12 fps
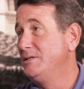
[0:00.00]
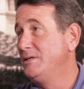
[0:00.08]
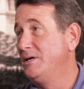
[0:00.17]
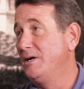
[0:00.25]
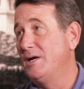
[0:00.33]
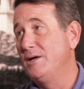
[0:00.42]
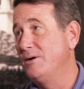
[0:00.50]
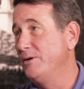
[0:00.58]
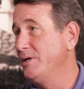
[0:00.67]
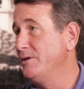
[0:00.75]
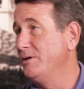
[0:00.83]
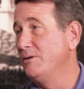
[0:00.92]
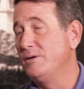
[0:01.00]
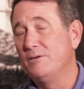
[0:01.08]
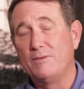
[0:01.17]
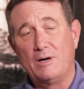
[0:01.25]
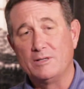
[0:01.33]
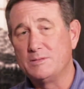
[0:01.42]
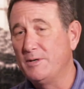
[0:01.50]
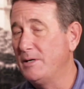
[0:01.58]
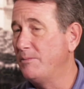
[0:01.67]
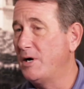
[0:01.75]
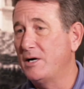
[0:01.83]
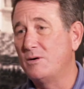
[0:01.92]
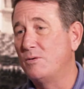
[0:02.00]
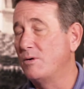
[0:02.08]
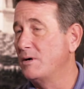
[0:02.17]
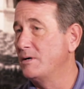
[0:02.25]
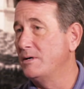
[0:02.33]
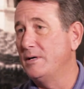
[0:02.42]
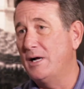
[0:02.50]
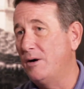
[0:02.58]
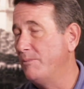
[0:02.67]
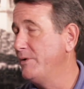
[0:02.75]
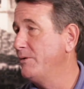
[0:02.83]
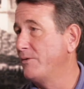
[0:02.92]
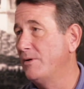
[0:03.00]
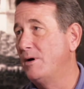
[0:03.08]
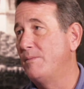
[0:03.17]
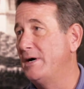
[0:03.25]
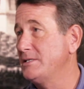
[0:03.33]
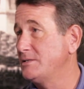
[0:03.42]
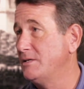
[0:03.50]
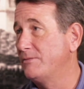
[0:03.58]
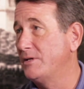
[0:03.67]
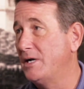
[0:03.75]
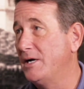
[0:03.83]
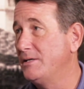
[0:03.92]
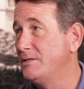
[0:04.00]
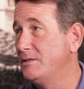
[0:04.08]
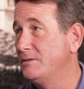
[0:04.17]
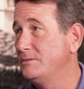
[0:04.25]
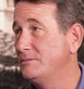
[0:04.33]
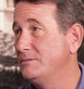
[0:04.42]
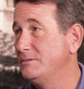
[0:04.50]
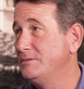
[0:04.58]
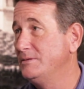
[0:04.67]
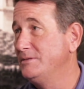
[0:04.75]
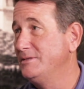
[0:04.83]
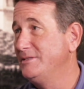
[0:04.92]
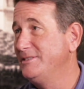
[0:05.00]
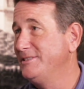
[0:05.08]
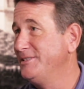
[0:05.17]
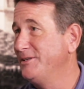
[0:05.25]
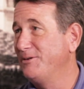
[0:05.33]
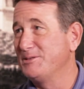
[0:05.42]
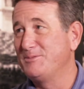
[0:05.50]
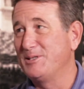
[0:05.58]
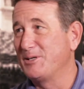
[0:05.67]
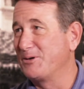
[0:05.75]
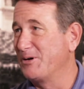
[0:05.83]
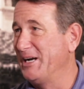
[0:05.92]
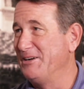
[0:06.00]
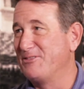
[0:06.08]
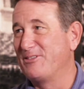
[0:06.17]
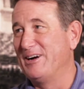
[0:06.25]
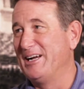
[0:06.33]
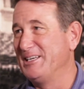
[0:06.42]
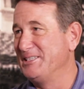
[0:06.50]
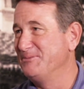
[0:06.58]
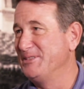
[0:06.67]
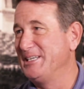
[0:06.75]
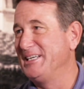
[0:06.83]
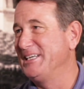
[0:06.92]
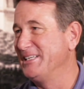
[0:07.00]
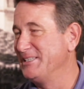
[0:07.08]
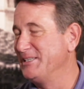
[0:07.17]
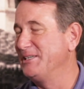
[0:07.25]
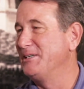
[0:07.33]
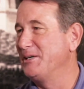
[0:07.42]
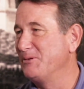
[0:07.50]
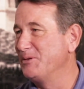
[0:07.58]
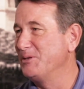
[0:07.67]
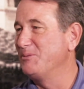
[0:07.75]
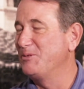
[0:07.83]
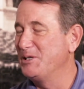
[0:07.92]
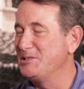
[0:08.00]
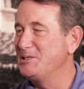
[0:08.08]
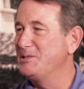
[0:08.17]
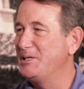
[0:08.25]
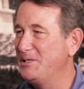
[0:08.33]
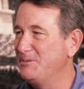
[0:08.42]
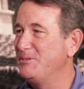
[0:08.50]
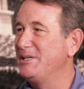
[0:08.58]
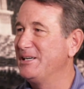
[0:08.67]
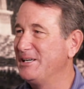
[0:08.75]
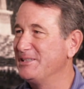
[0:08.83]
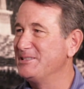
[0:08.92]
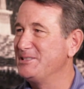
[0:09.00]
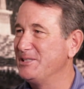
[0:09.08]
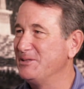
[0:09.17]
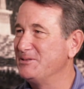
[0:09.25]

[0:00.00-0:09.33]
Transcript: and I know you do. And you've always been in my corner and helped me with all my stuff that I do. You've always been a great friend to me, and I really appreciate you being on the show,